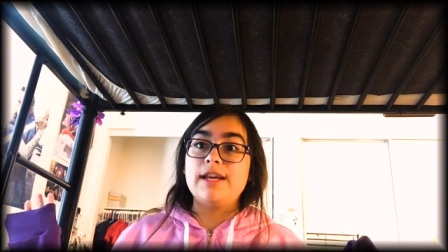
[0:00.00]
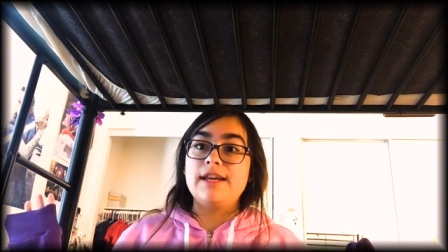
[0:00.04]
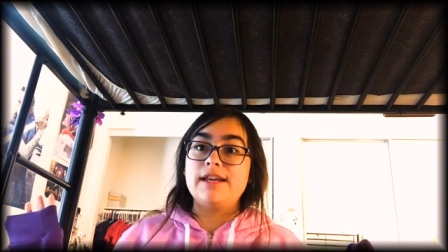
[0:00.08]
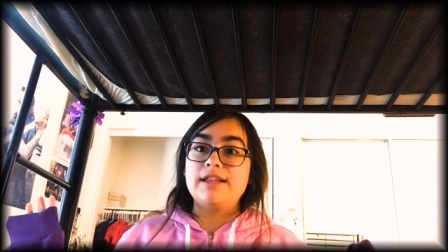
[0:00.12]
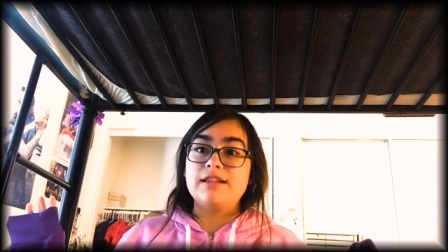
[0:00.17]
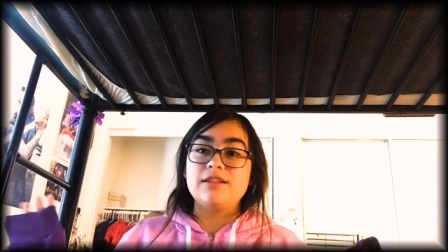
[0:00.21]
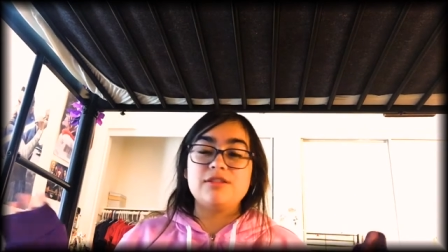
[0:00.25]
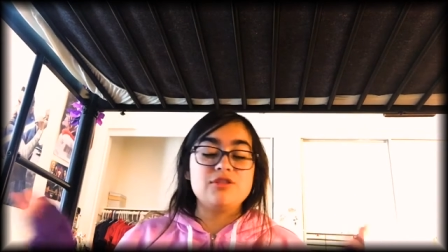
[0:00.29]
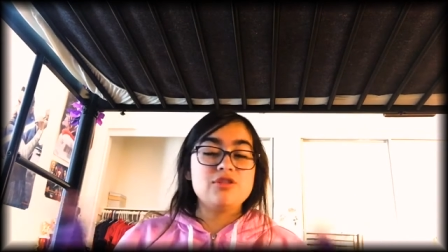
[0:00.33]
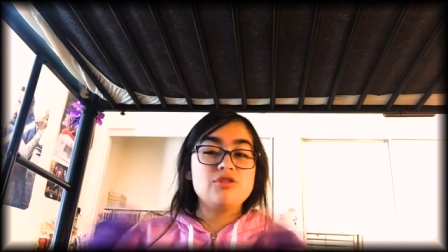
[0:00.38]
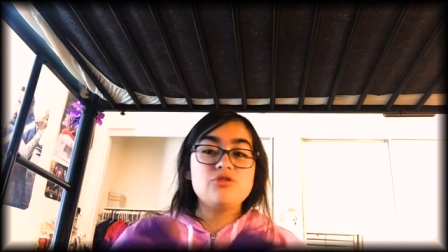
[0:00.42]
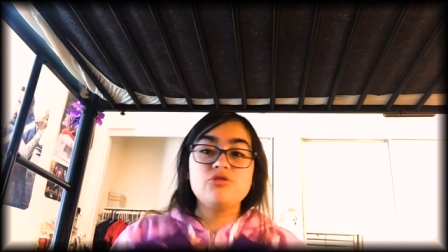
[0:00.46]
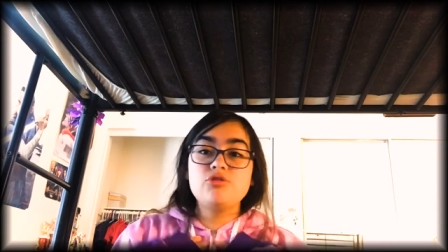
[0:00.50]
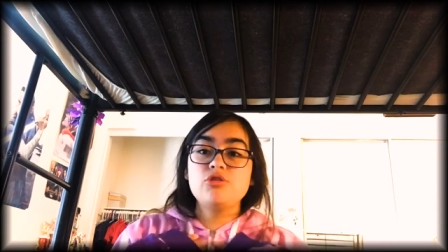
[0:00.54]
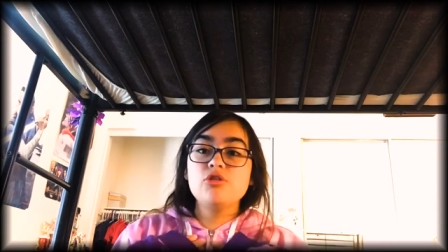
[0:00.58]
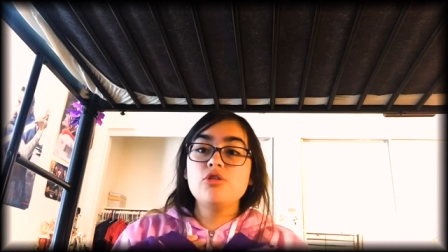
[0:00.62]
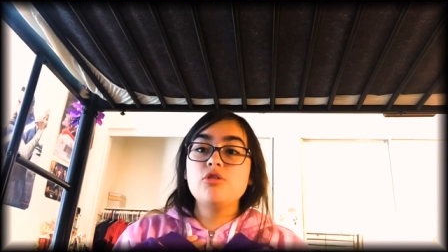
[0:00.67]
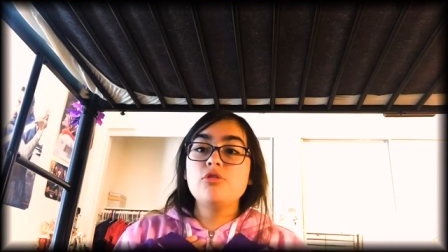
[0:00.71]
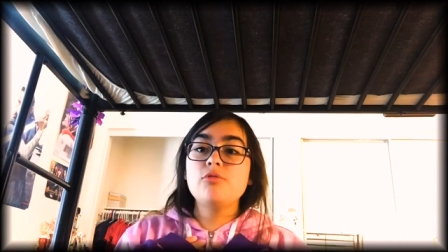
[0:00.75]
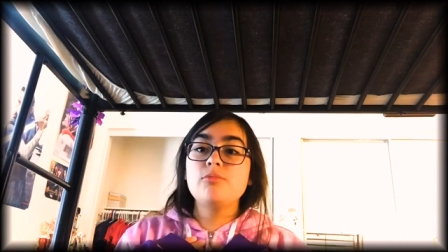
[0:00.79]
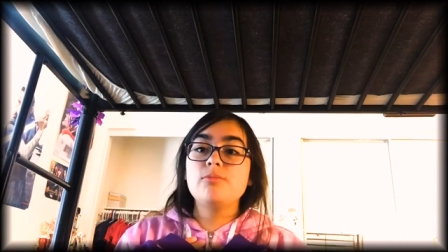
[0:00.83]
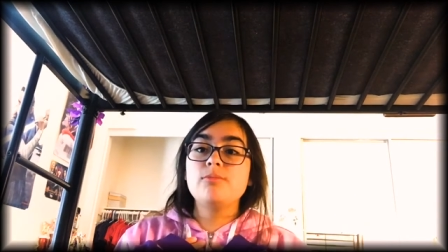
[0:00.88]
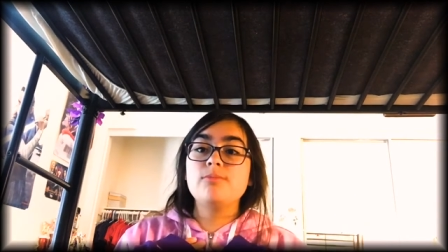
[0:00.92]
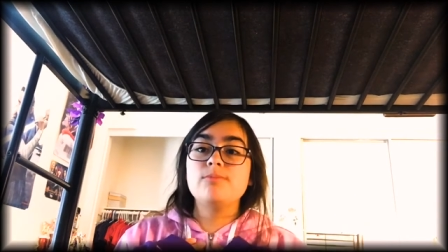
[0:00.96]
It's
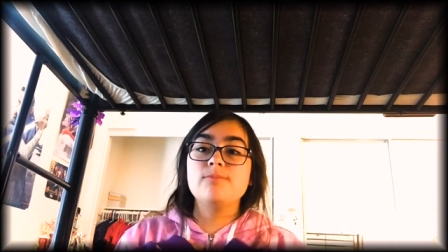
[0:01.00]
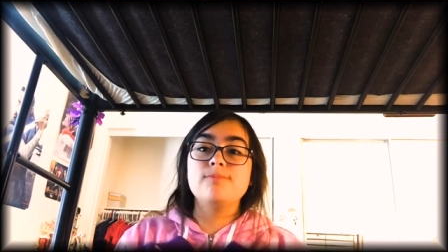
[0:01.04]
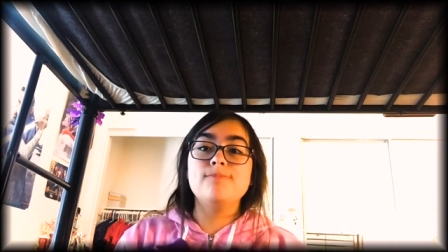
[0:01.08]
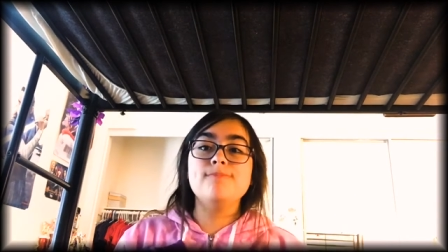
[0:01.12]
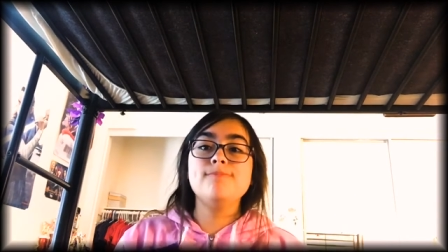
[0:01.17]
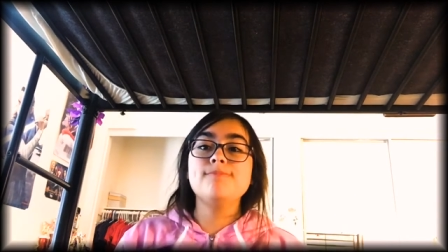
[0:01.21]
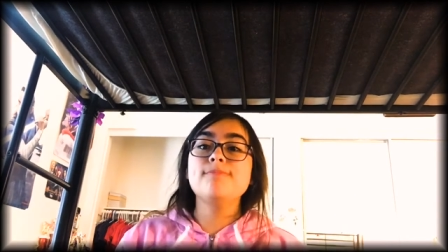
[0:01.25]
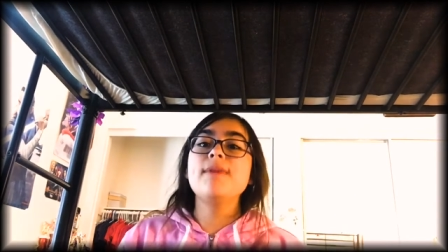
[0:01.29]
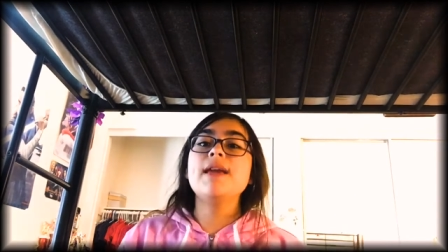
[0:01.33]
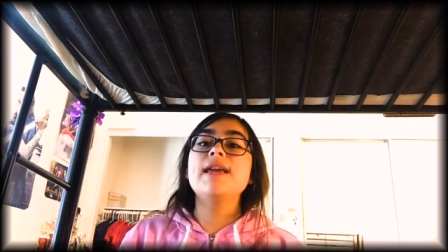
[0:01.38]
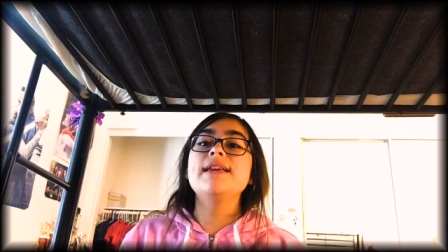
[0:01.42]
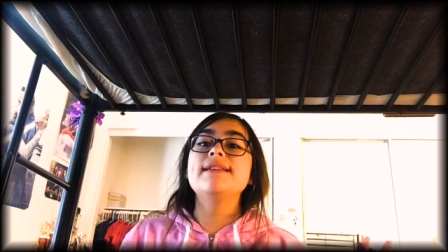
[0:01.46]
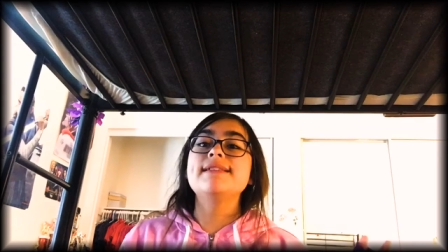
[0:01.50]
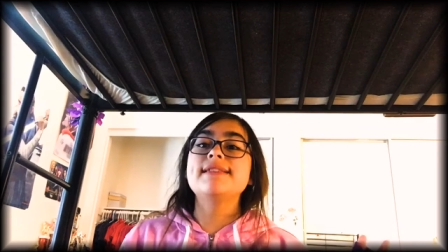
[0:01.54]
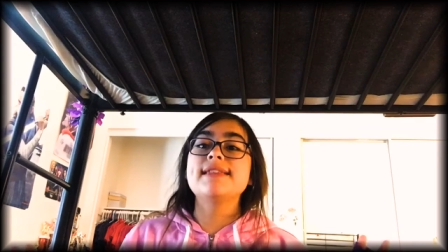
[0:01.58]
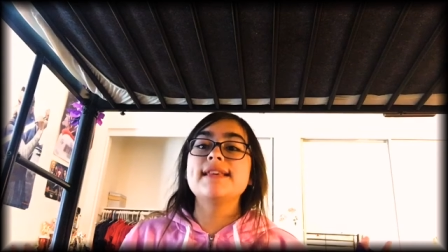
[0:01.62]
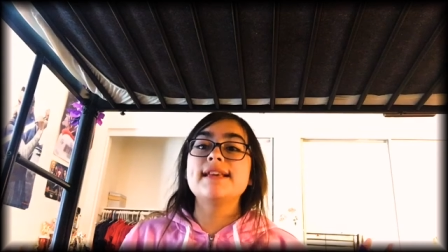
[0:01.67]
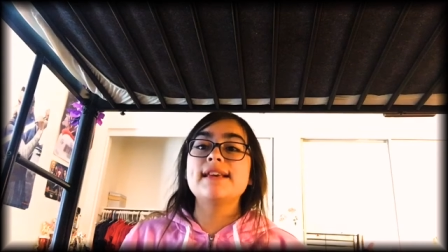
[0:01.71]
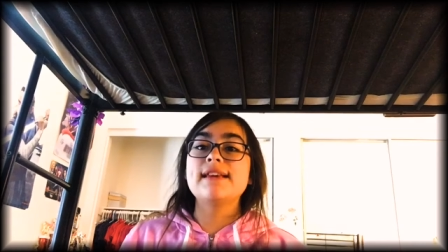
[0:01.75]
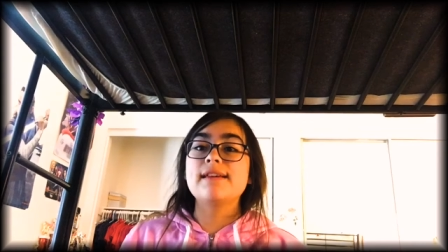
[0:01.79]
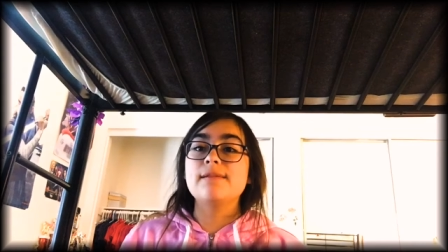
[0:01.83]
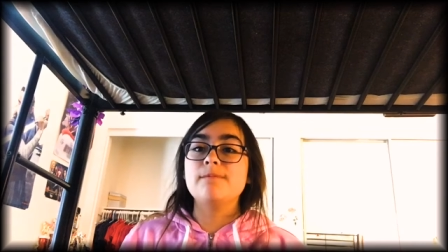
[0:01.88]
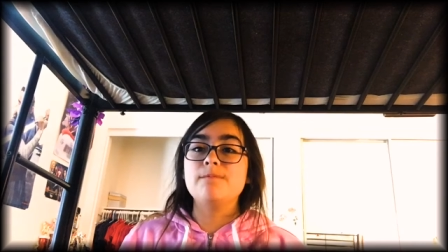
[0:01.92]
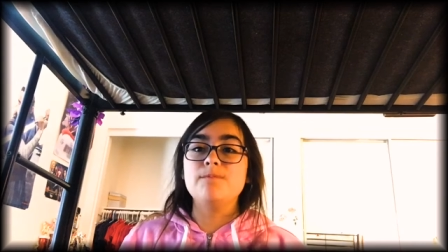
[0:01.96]
so
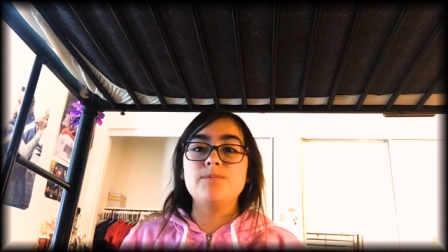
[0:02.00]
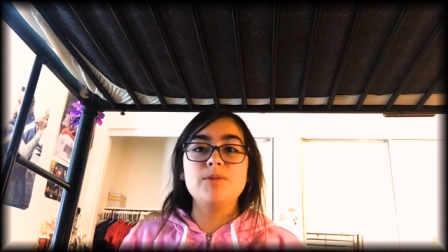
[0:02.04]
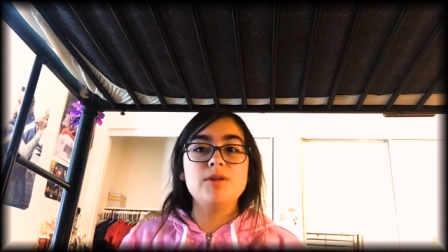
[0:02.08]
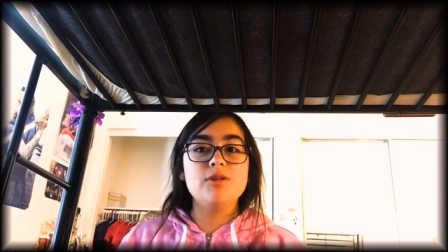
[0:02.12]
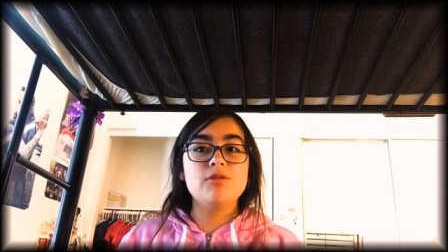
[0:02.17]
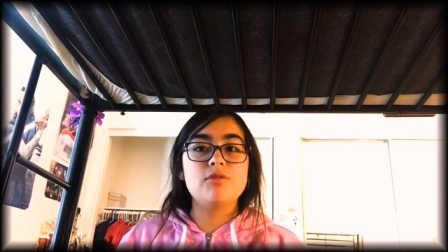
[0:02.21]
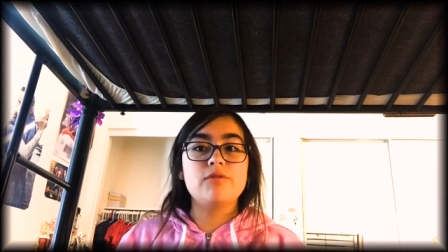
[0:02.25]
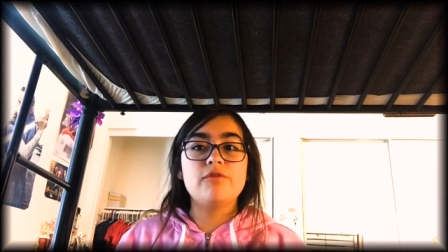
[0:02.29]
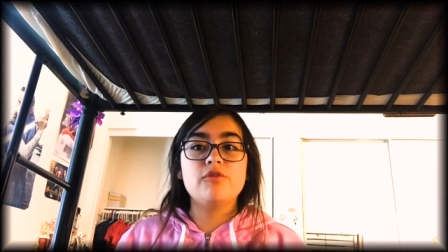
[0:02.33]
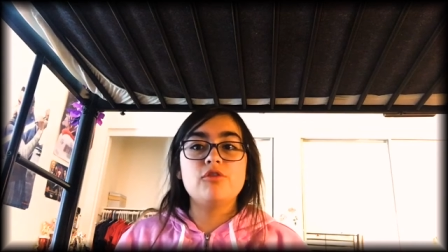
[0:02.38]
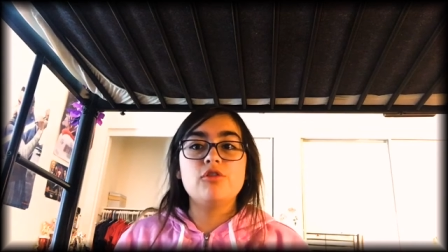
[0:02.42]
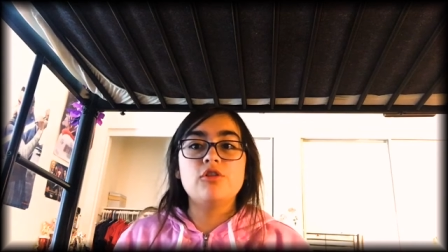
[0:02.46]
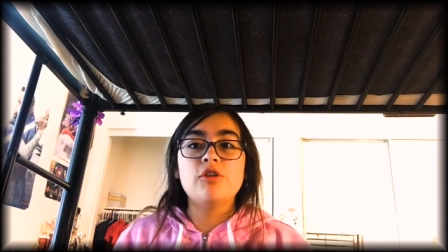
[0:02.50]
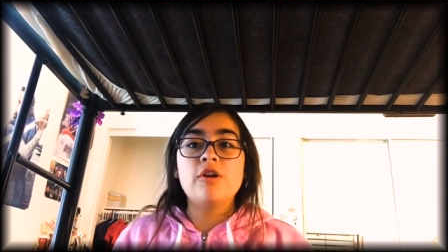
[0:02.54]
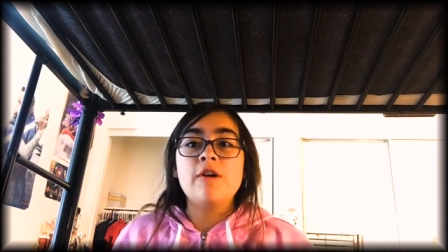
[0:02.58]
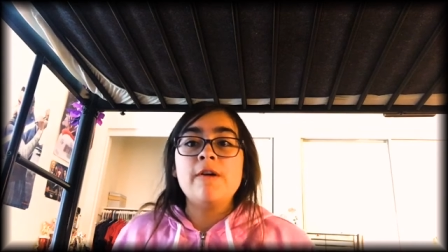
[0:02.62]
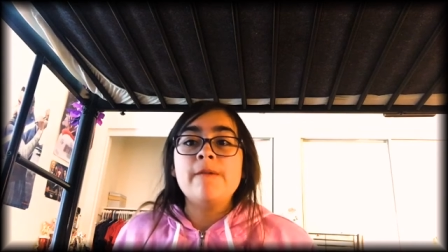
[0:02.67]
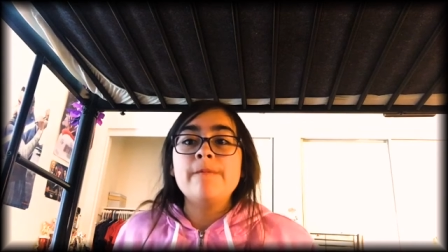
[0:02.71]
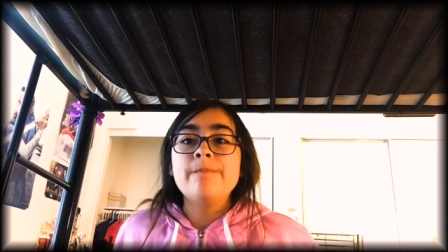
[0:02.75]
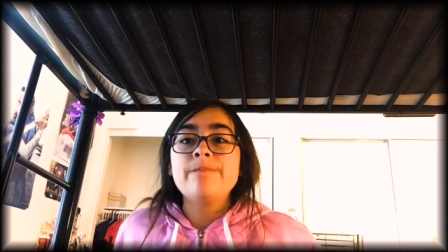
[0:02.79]
amazing and beautiful